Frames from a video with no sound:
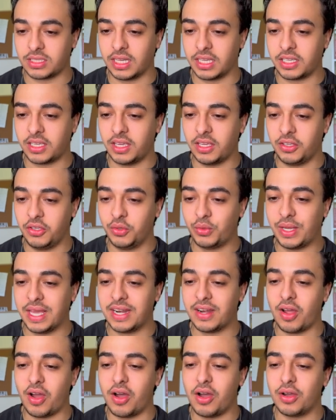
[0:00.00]
Like, you
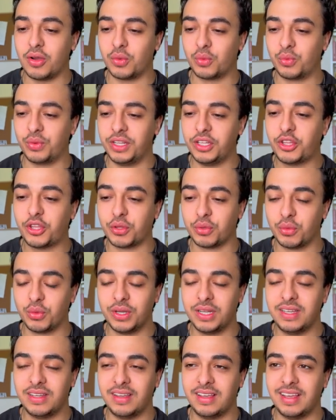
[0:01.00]
cannot read
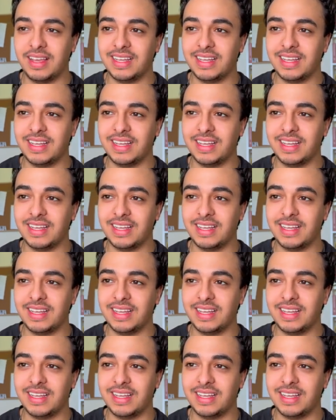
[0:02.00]
through it.